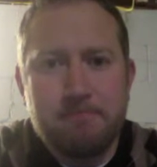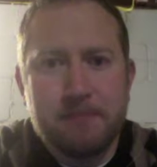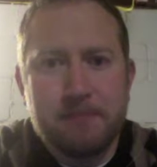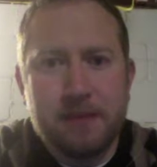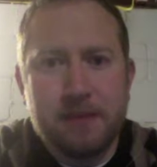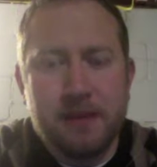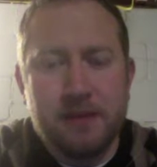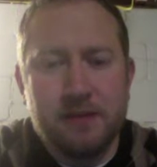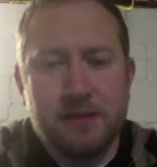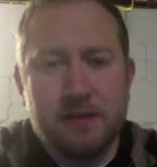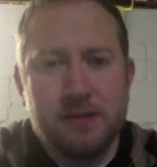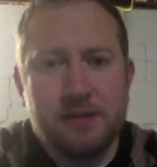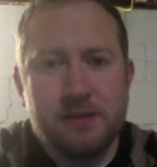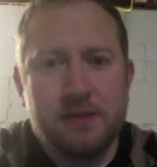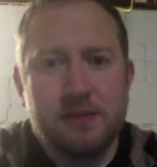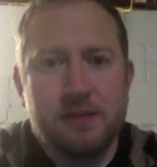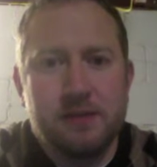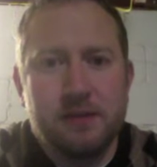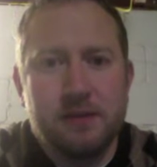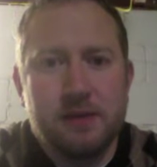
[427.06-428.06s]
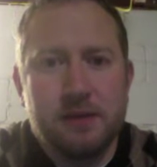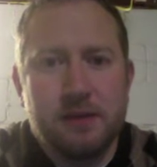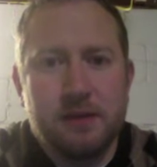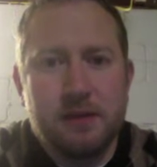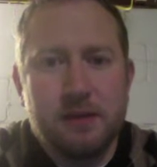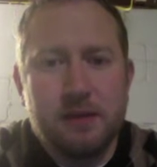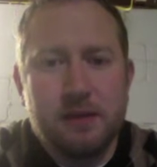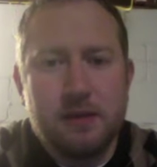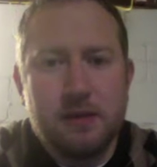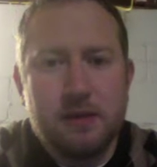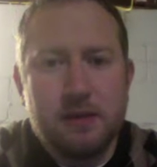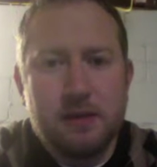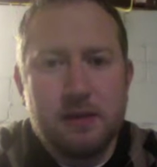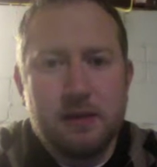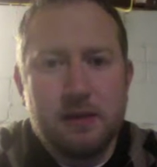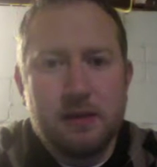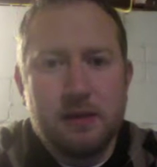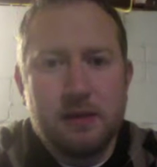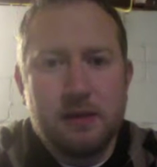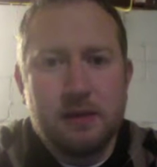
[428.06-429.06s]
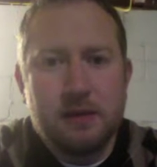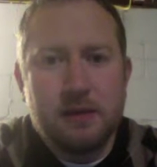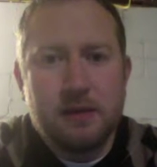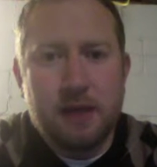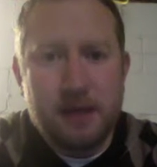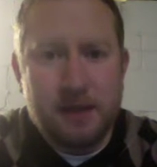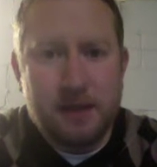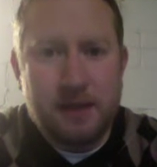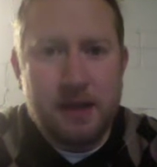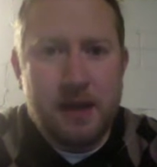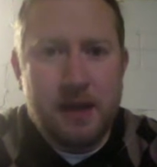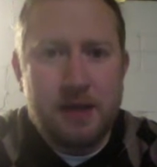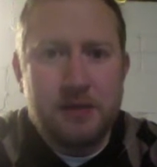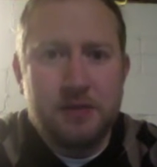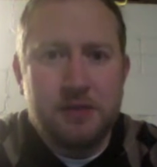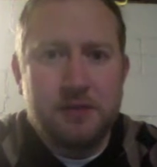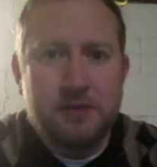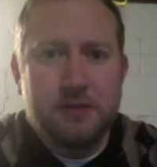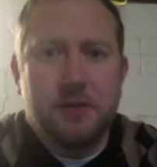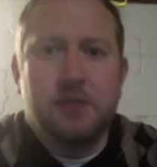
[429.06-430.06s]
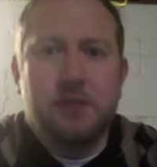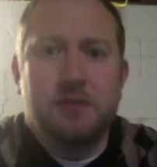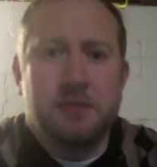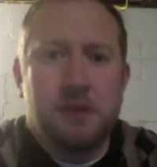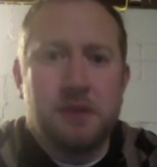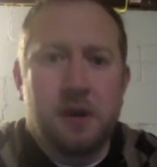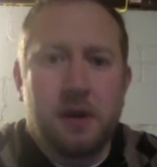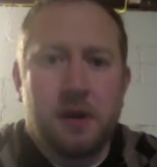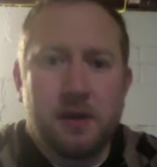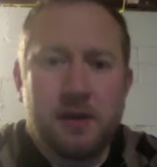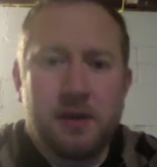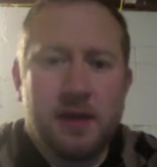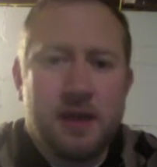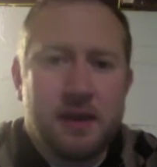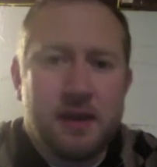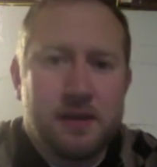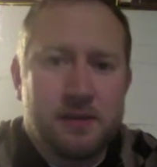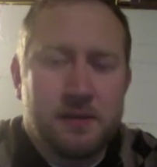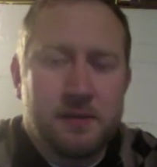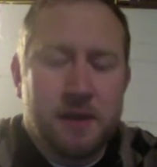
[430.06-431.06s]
And just like God used those dark days,